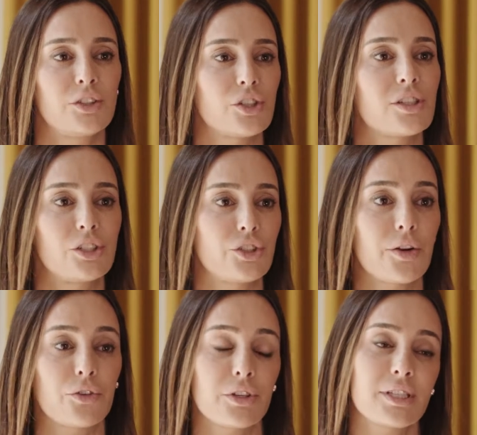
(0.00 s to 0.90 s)
just the
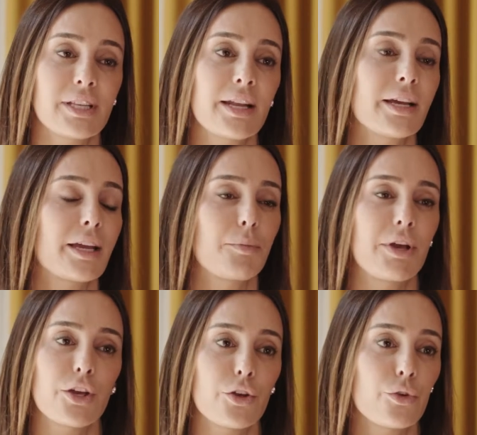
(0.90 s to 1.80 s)
general aesthetic and
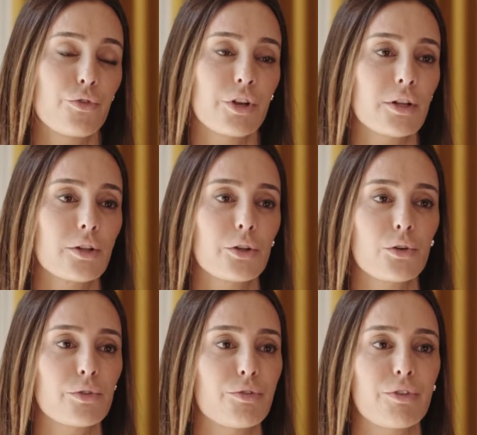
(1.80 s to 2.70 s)
making you feel a
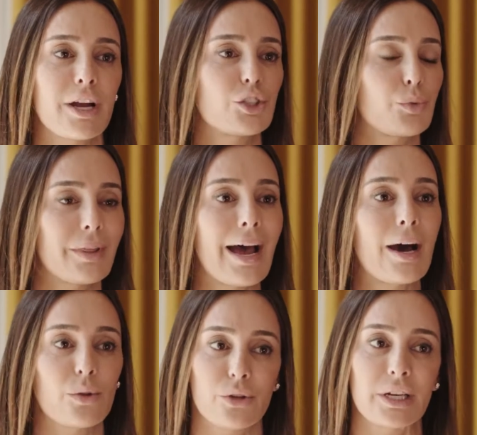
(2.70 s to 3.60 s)
little refreshed
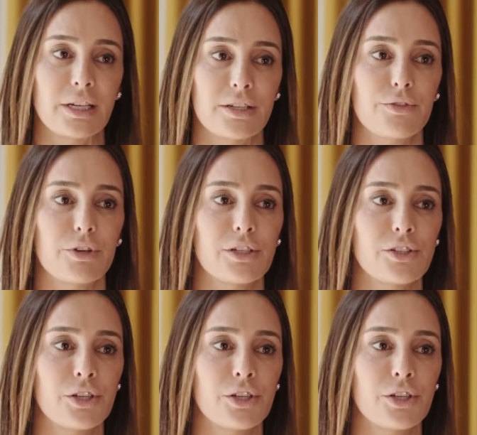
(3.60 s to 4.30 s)
without looking different.